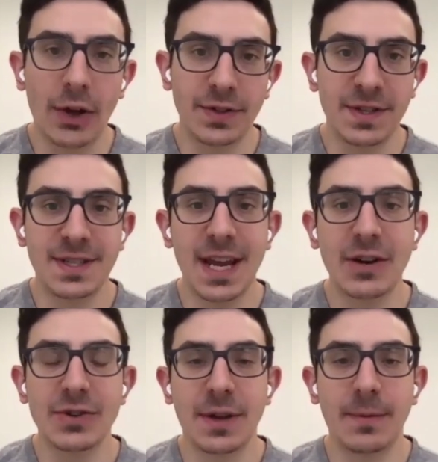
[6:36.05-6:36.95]
that you did
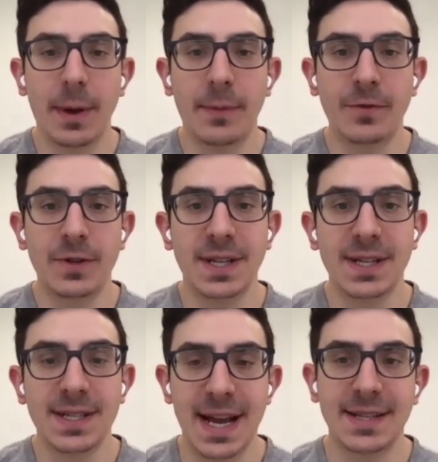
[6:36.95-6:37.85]
well to set
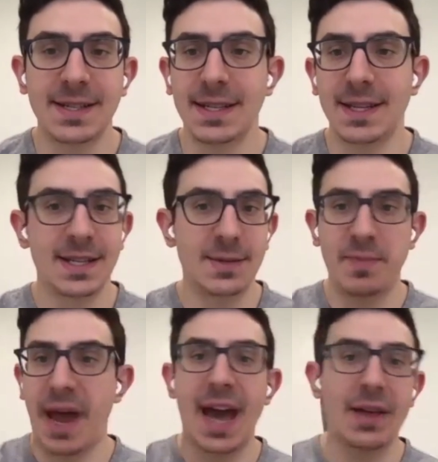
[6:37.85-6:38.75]
yourself up for
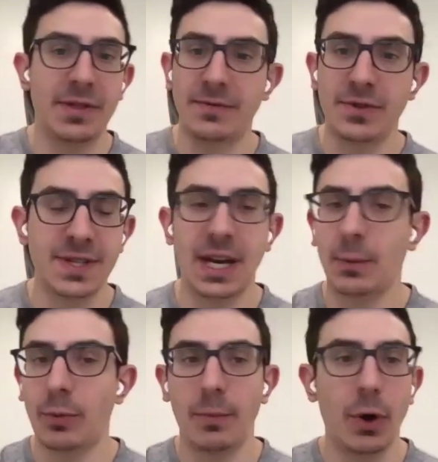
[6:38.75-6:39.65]
success to this
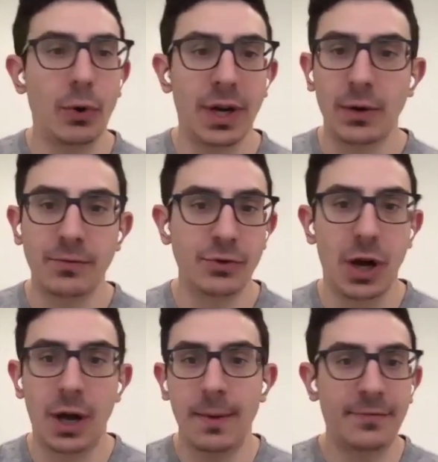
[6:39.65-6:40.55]
path of just getting
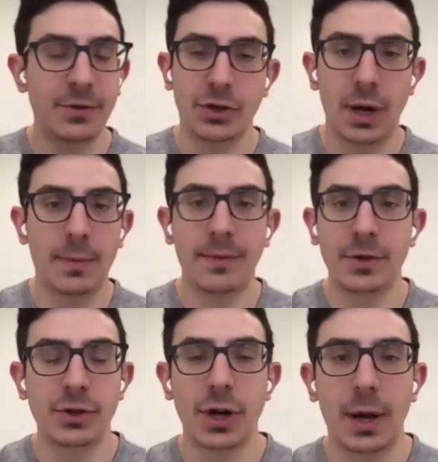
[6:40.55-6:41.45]
promoted job after
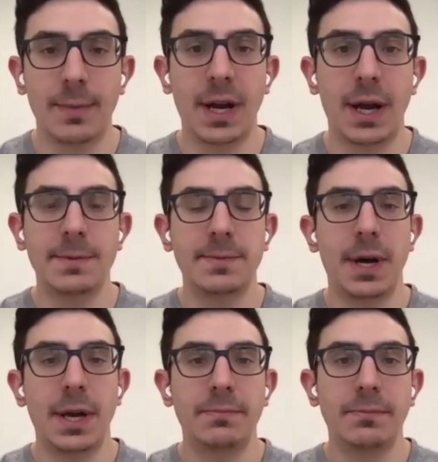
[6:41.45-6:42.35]
job after job at
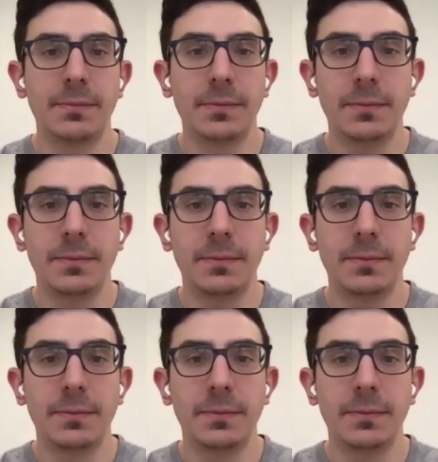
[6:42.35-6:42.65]
HubSpot?